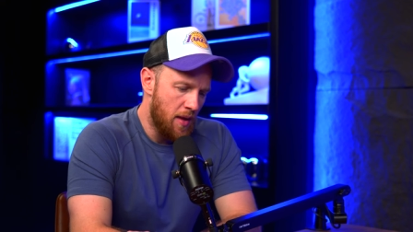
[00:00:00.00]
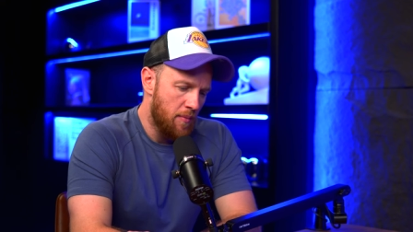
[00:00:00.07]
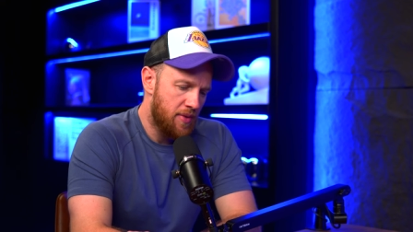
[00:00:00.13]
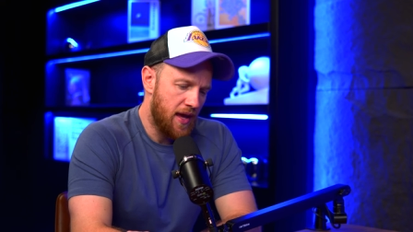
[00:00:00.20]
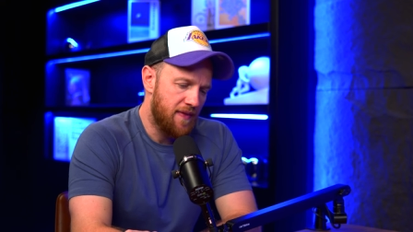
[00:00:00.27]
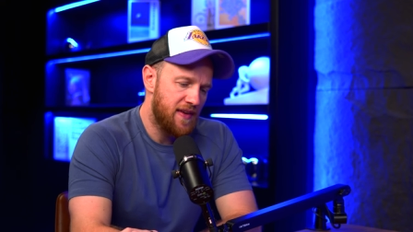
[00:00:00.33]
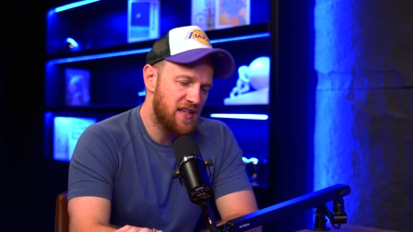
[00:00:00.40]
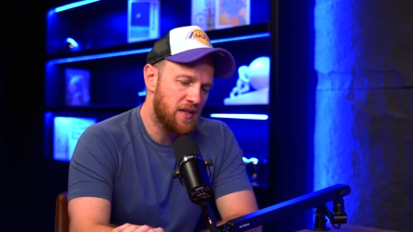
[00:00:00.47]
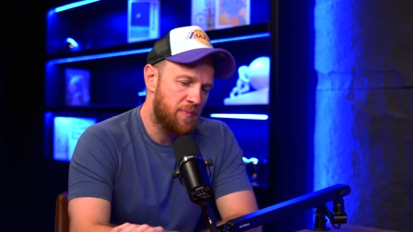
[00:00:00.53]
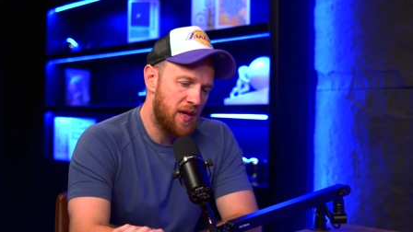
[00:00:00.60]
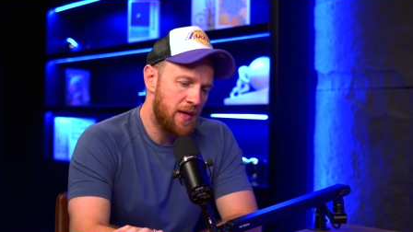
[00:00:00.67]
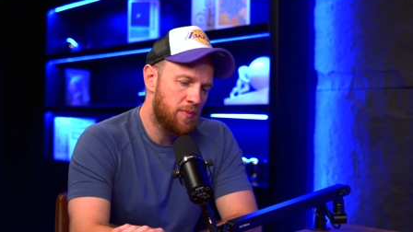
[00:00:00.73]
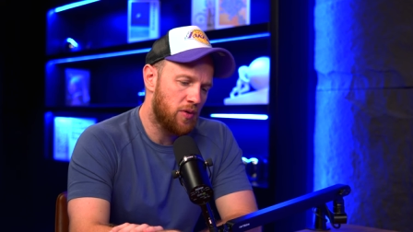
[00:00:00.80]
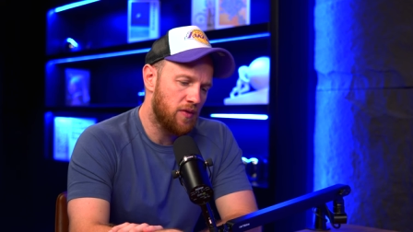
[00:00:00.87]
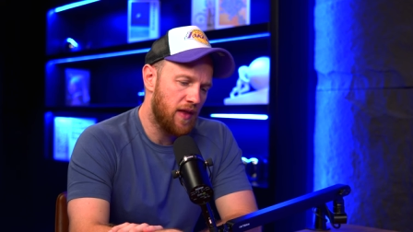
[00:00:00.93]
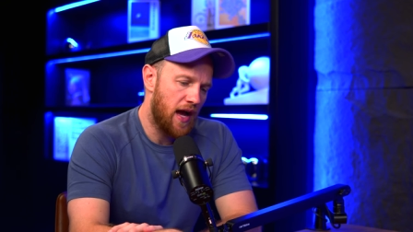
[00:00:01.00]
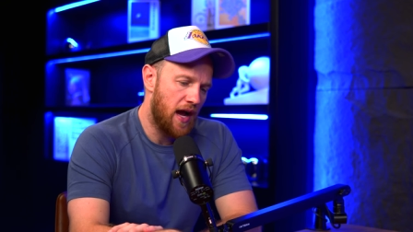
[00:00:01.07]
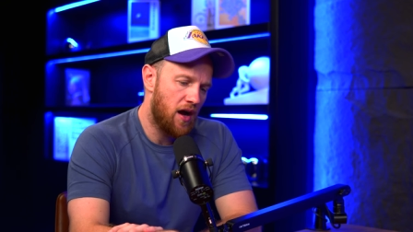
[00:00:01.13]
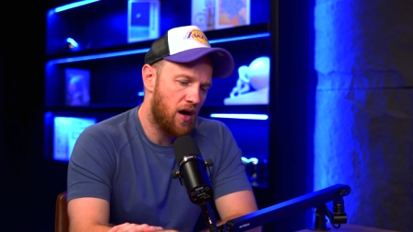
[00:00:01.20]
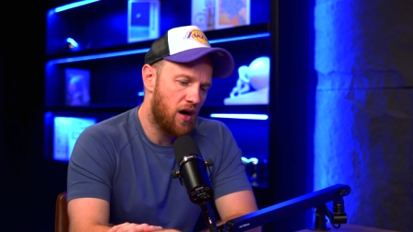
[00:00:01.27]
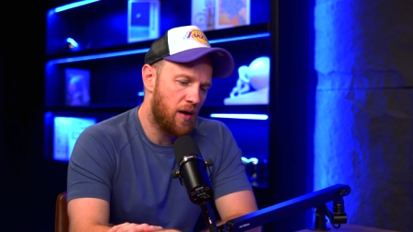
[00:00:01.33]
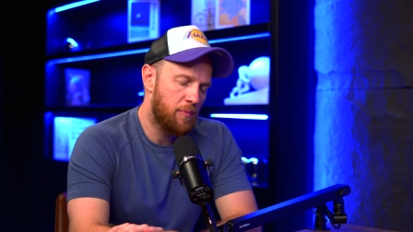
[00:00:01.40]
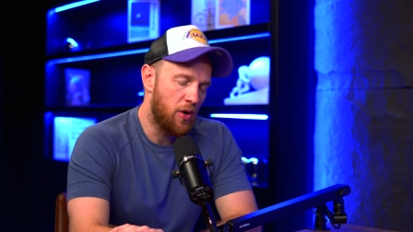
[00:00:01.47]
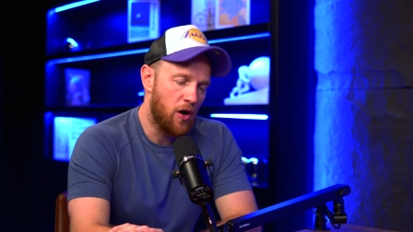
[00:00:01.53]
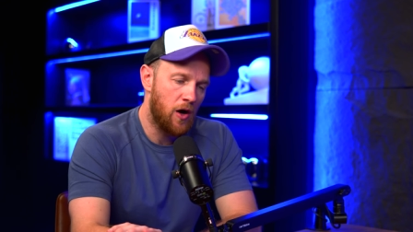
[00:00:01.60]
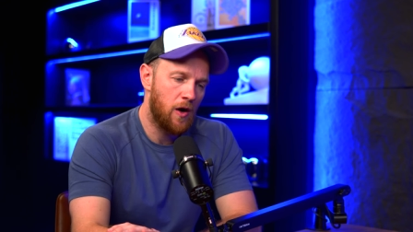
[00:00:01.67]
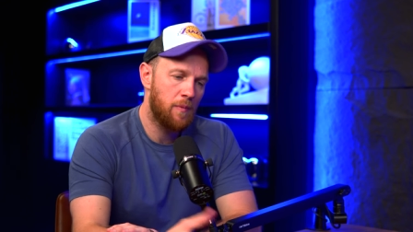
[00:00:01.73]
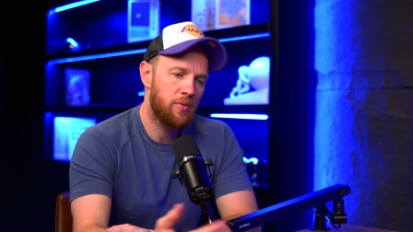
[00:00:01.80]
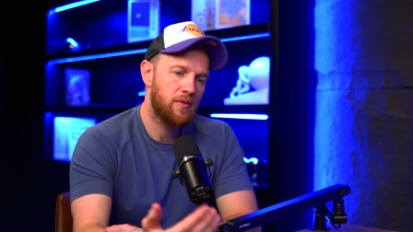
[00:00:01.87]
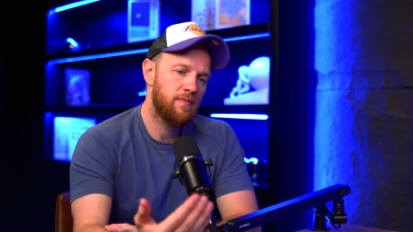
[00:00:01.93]
But yet these are people that are put
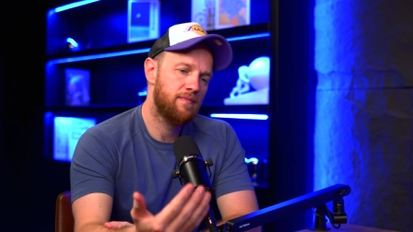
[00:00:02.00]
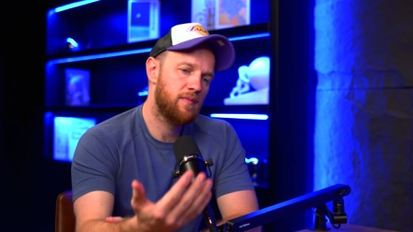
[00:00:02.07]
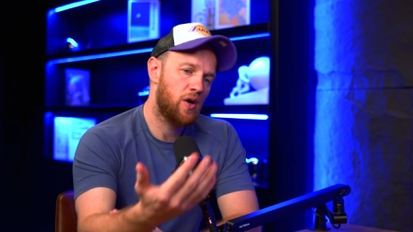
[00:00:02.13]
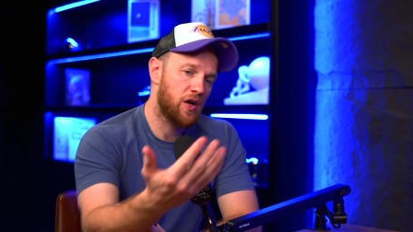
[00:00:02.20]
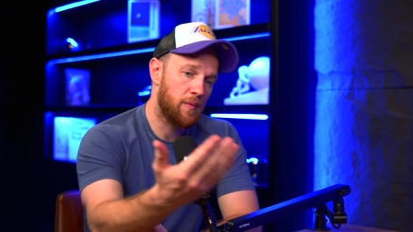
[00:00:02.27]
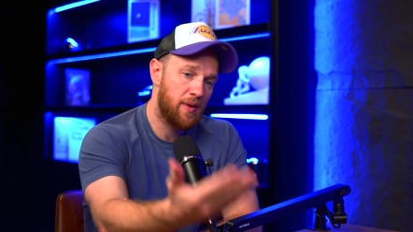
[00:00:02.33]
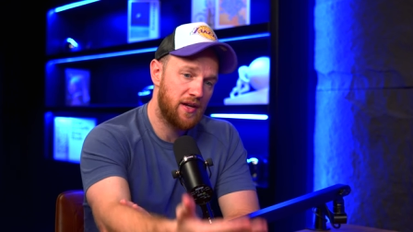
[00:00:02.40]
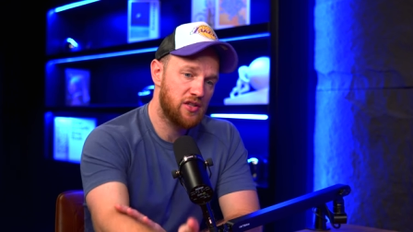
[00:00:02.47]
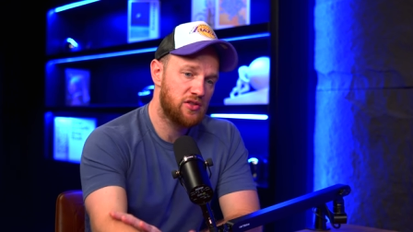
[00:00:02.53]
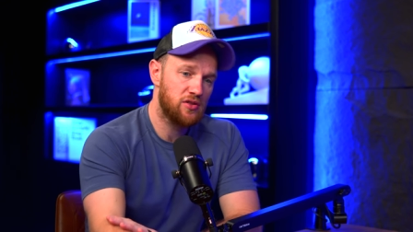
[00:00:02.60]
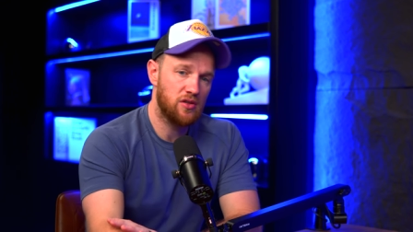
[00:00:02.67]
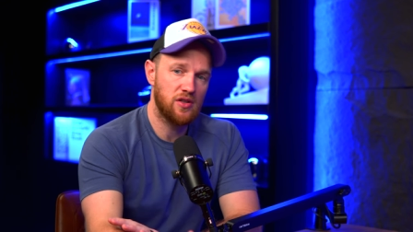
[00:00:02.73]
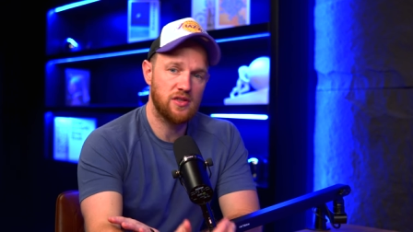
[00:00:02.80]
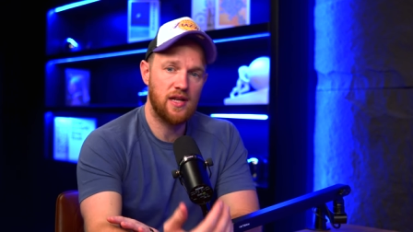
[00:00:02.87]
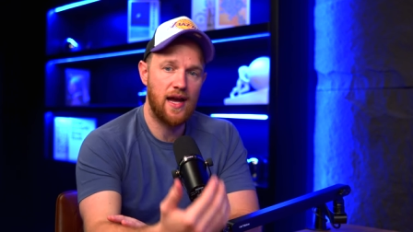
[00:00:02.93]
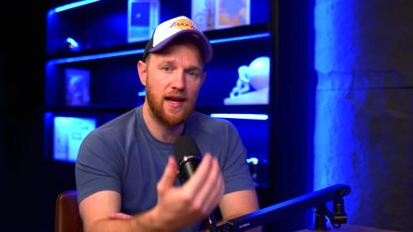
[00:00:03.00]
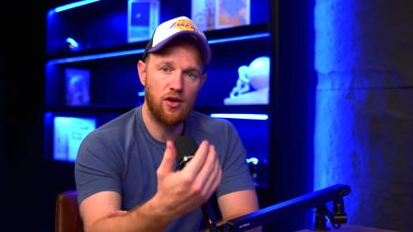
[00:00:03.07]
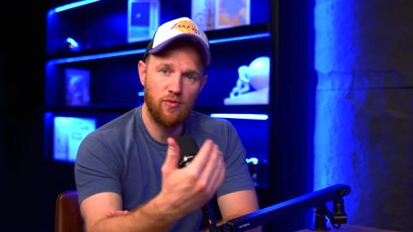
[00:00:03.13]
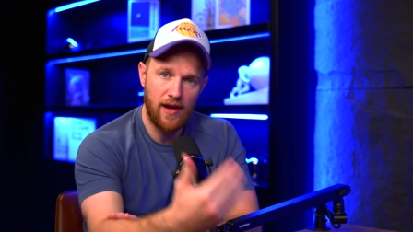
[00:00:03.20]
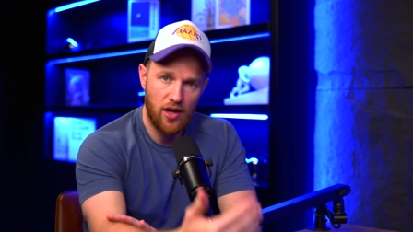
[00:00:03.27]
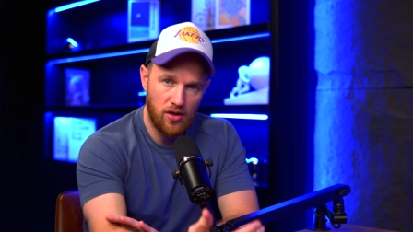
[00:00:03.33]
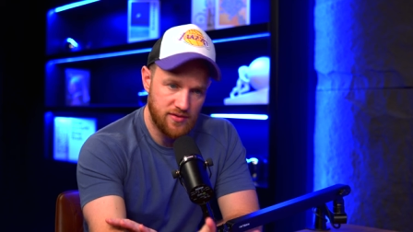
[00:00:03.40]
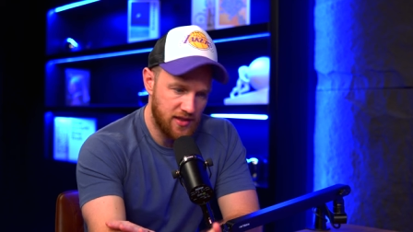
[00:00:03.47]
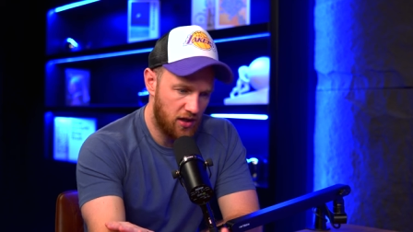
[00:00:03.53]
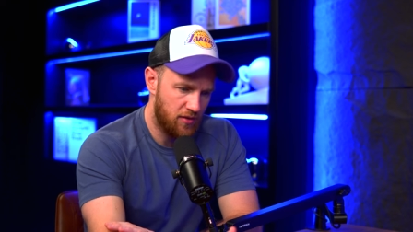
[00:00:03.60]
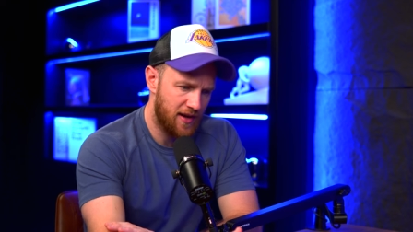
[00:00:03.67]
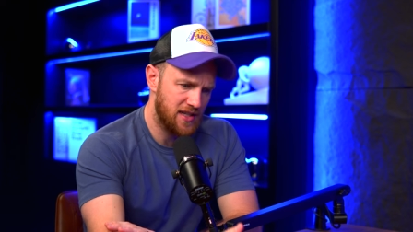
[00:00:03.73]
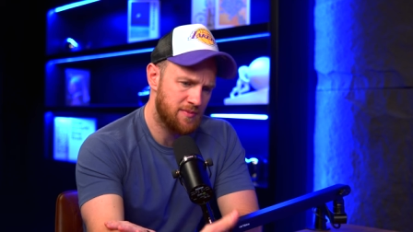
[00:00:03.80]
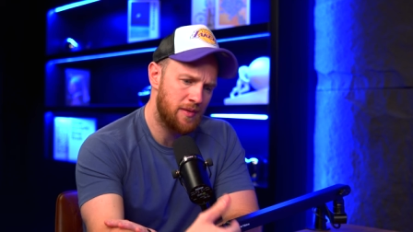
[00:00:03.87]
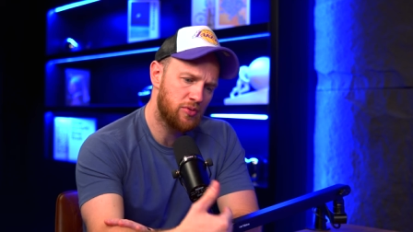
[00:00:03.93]
up on a pedestal as like great content
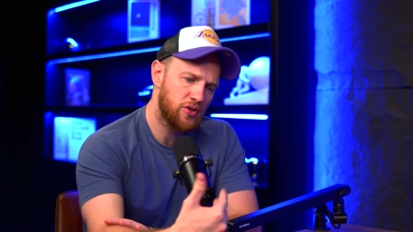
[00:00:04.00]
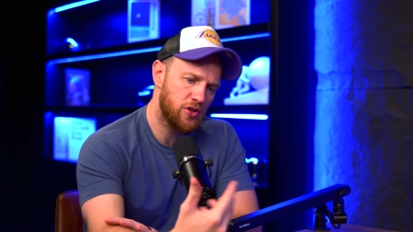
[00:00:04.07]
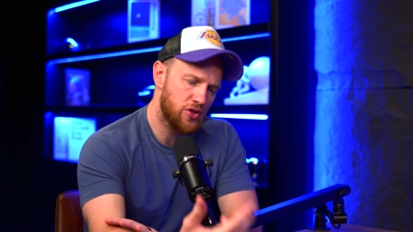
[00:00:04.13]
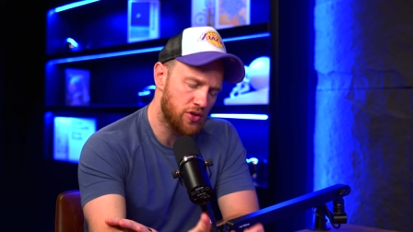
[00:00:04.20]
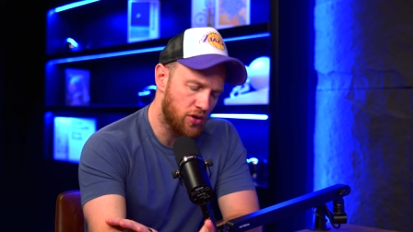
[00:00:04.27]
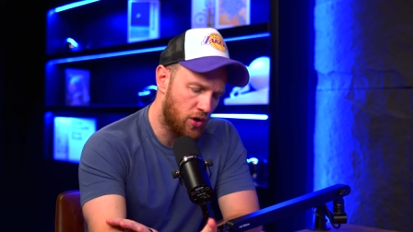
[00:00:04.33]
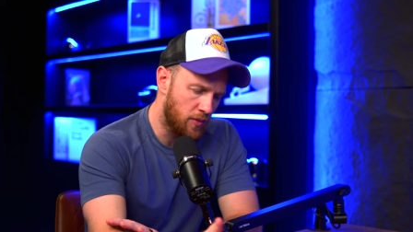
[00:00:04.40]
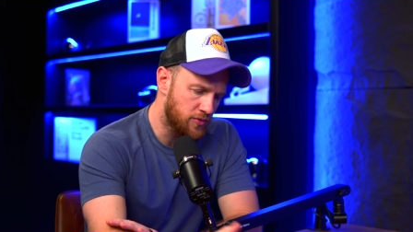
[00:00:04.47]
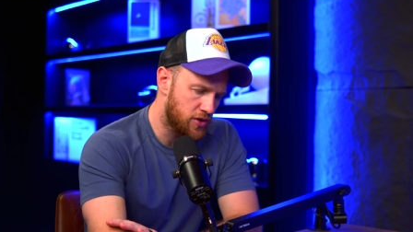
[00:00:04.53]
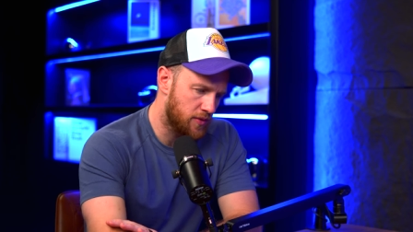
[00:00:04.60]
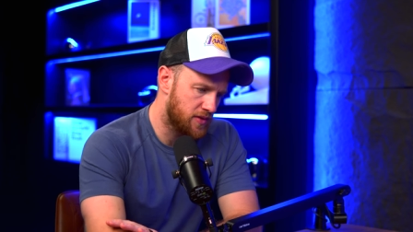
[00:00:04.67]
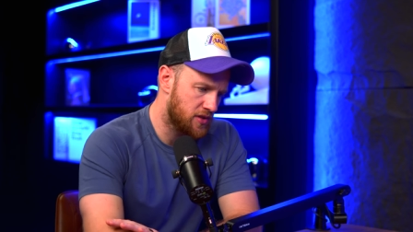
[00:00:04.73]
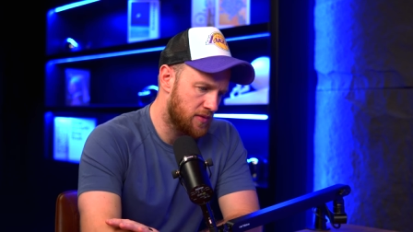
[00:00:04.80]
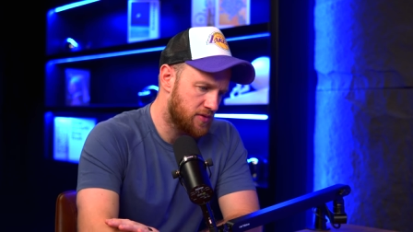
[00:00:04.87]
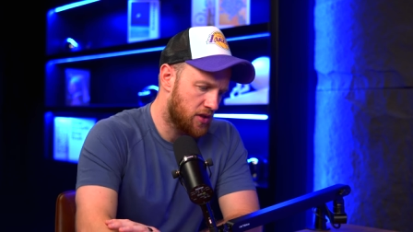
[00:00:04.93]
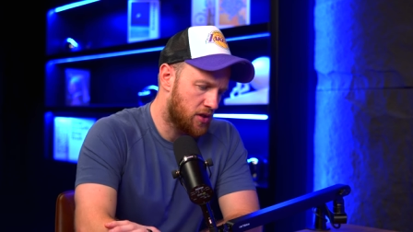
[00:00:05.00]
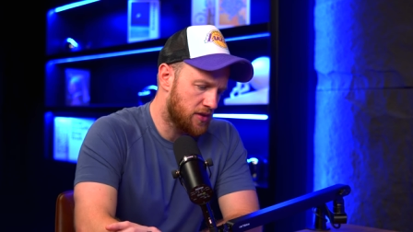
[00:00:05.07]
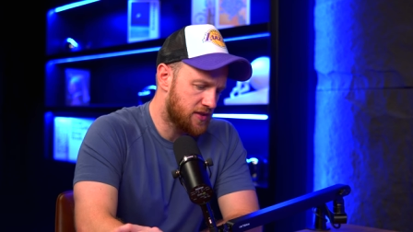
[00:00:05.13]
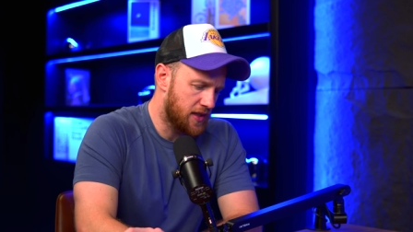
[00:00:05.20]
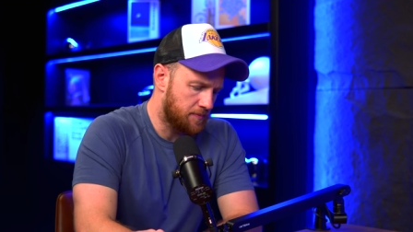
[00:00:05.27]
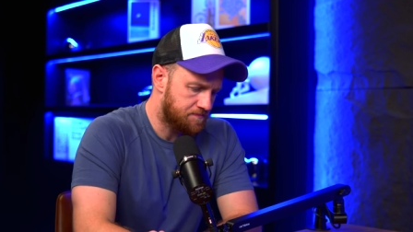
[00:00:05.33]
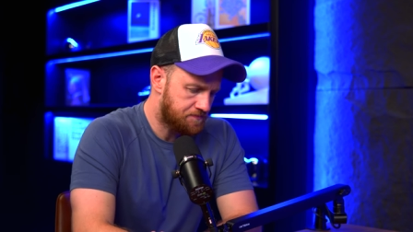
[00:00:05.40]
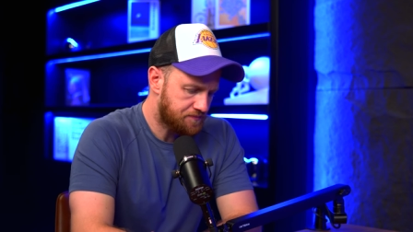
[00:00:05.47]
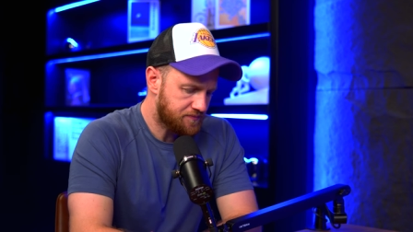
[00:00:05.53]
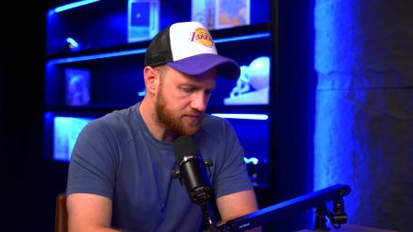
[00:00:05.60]
creators and people that you should look up to in terms of content.